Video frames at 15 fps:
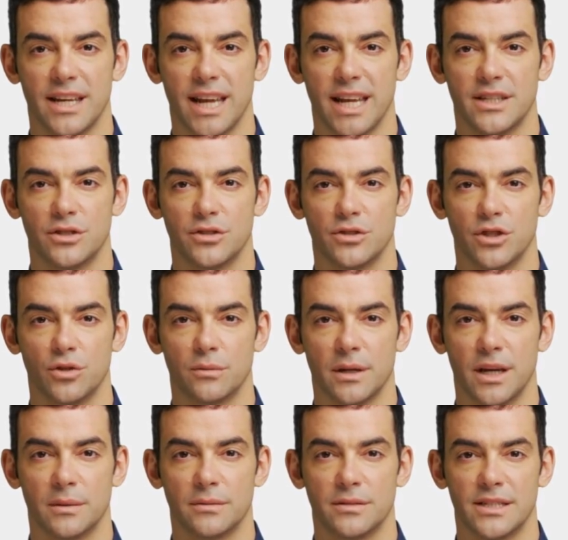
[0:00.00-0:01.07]
Enter your
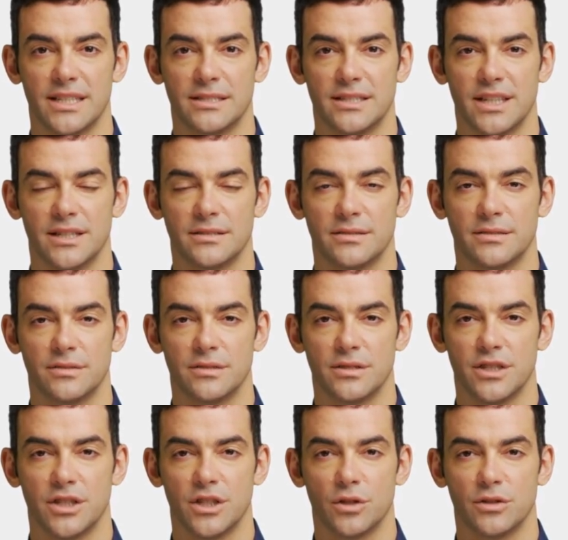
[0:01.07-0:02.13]
payment details
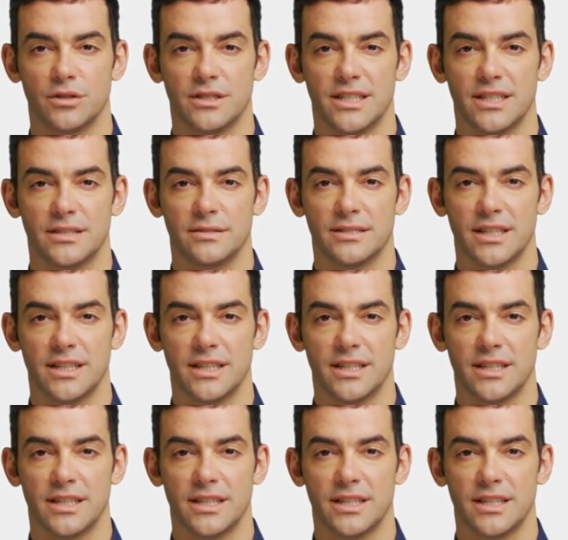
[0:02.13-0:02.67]
securely